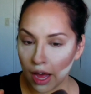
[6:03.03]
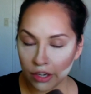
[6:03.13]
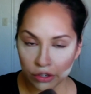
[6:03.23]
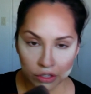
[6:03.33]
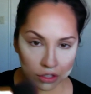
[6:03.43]
And
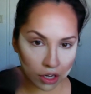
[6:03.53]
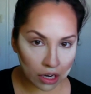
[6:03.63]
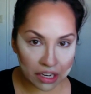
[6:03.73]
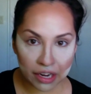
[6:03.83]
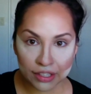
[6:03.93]
you're just going
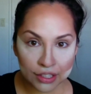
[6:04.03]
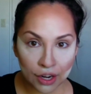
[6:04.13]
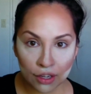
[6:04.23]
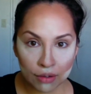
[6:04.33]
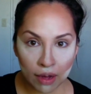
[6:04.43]
to dust it
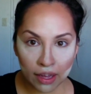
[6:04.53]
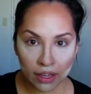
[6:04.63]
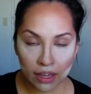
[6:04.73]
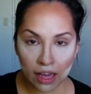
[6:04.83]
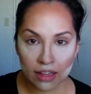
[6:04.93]
all away.
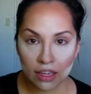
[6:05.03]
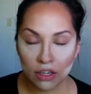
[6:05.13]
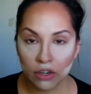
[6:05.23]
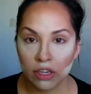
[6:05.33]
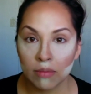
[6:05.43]
And then
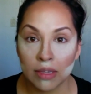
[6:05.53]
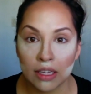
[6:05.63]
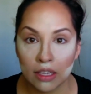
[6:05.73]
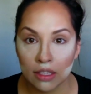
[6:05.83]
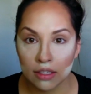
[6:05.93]
you're going to
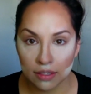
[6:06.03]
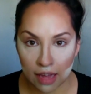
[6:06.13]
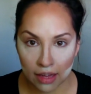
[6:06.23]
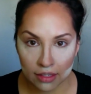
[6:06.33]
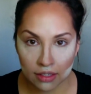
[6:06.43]
be
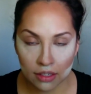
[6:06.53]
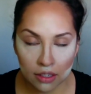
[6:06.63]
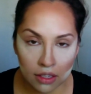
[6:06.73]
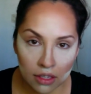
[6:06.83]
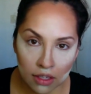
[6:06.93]
set.
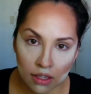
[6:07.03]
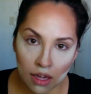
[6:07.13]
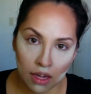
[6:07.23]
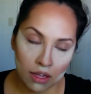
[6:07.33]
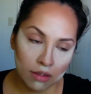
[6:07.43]

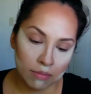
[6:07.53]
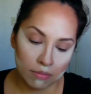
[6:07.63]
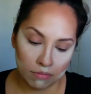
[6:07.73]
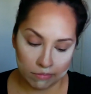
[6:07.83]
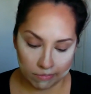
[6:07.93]

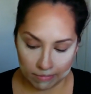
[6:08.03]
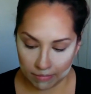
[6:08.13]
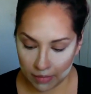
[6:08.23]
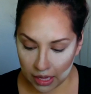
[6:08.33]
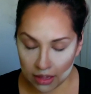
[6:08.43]

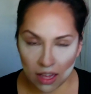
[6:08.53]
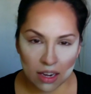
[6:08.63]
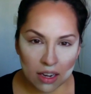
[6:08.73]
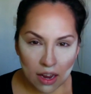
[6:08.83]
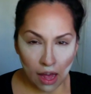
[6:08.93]
And
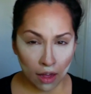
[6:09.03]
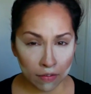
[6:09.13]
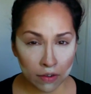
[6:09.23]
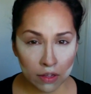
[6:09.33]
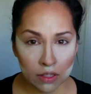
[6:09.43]
then
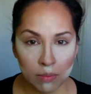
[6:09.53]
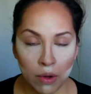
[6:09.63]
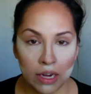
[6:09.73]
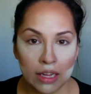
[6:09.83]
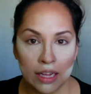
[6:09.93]
after this
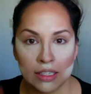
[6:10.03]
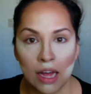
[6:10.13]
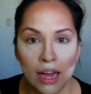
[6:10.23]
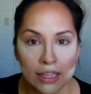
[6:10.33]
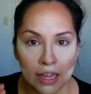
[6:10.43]
point, I like to
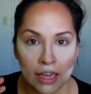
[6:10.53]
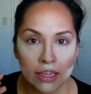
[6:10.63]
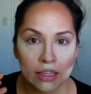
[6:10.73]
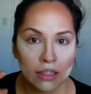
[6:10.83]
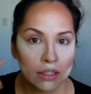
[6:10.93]

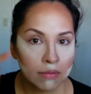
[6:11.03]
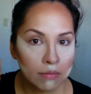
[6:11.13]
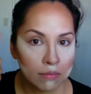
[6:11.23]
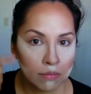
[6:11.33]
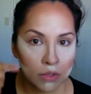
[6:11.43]
highlight,
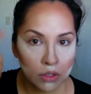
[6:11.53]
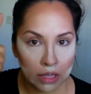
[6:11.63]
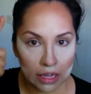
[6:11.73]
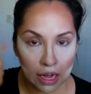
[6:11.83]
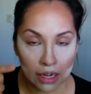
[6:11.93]
do
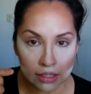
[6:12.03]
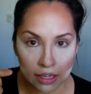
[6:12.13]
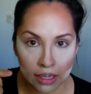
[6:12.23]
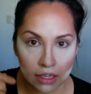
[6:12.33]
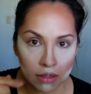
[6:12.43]
like a
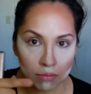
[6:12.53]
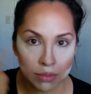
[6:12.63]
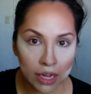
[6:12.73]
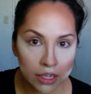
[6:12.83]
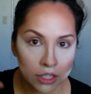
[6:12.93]
highlight
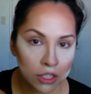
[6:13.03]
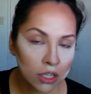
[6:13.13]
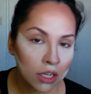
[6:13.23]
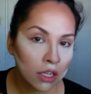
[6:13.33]
blush.